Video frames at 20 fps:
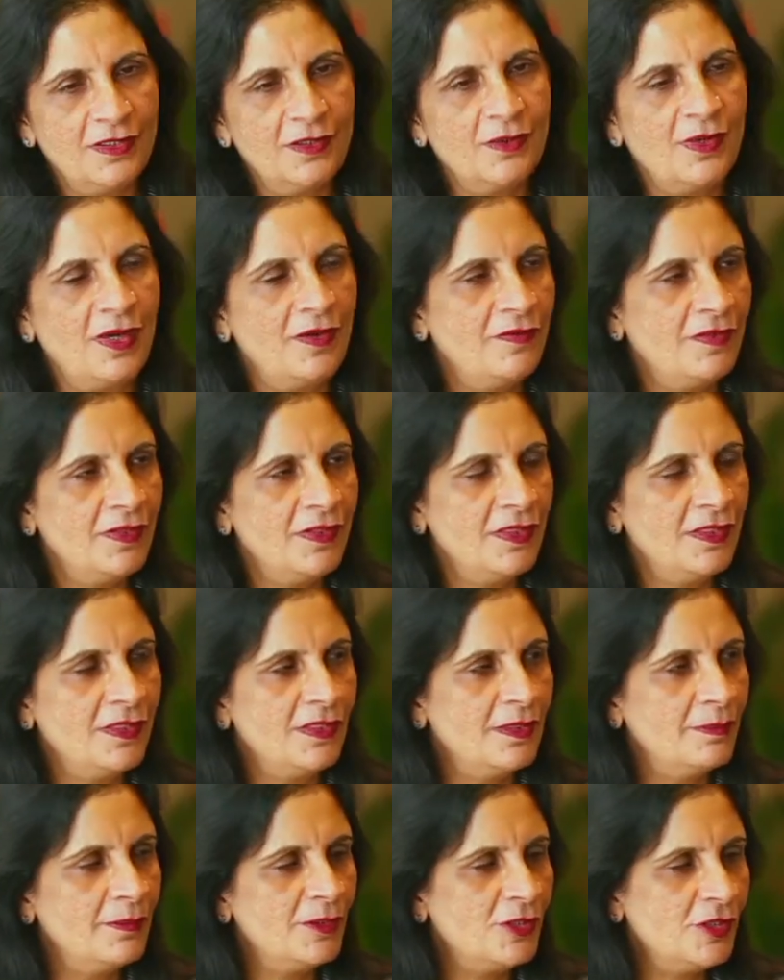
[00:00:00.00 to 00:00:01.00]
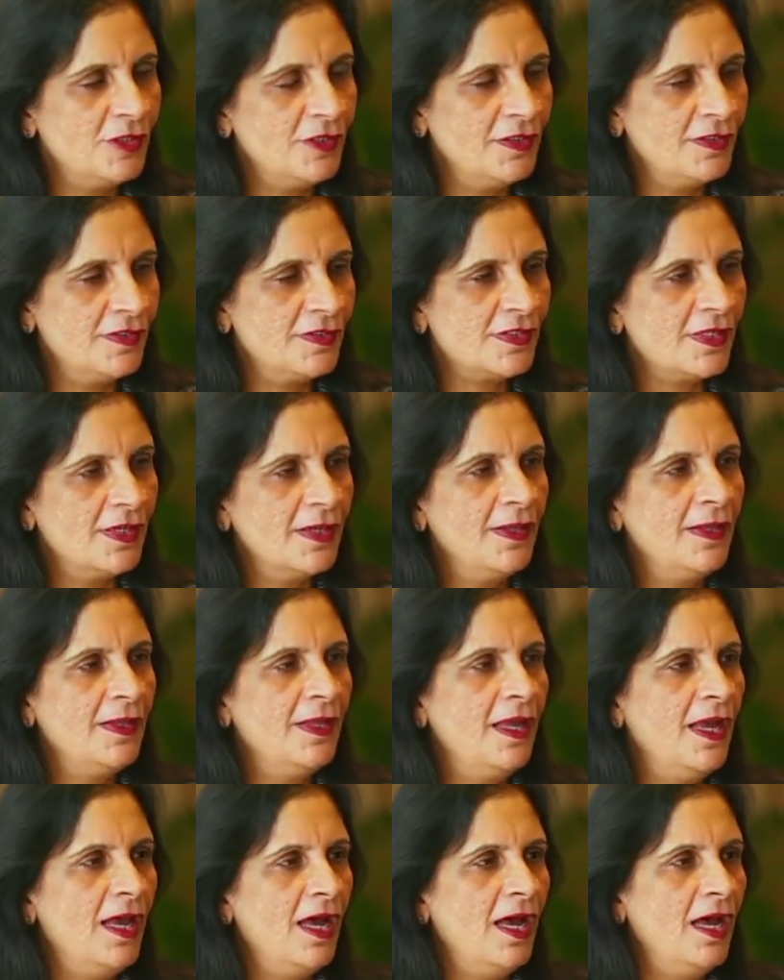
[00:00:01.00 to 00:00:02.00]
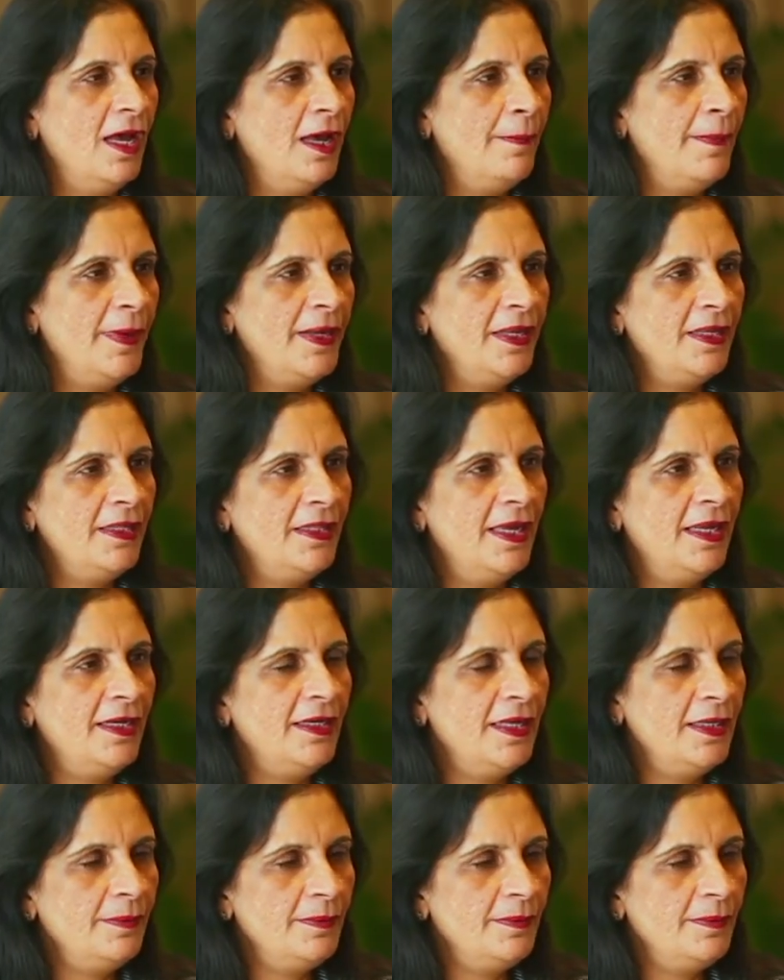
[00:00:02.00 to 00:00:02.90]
have reading machines. But at that time,